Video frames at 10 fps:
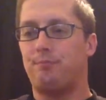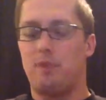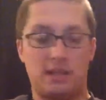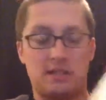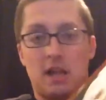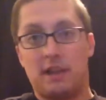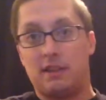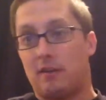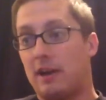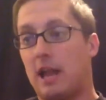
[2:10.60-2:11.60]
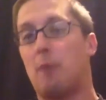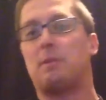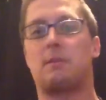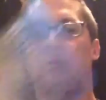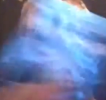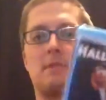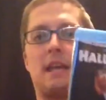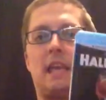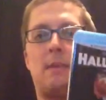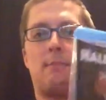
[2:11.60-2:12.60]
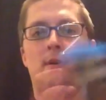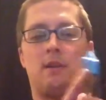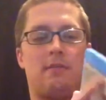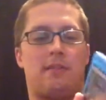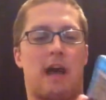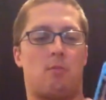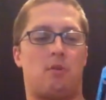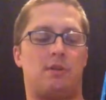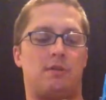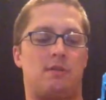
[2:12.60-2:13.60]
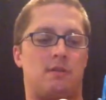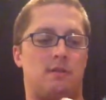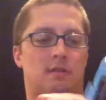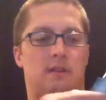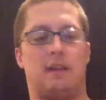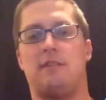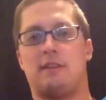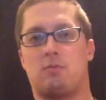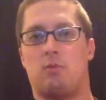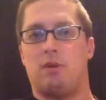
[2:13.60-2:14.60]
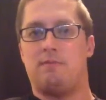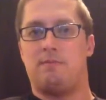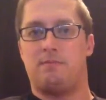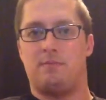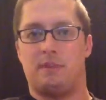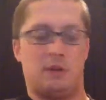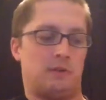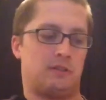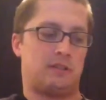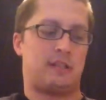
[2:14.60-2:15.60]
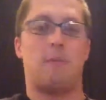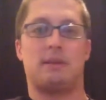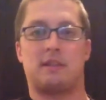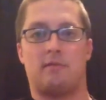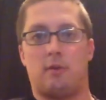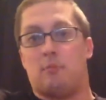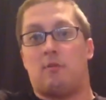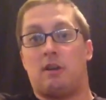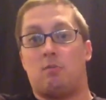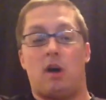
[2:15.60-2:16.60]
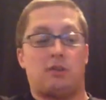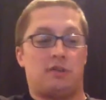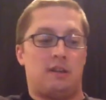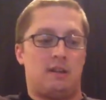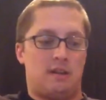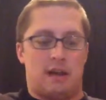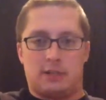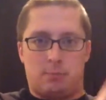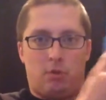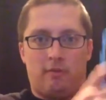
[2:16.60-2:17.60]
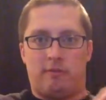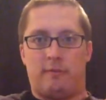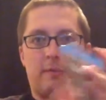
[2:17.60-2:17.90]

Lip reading: it's not in there right now, but sometimes I keep that one in this one, and just tell myself when I'm ready to watch it, I'll just pull it from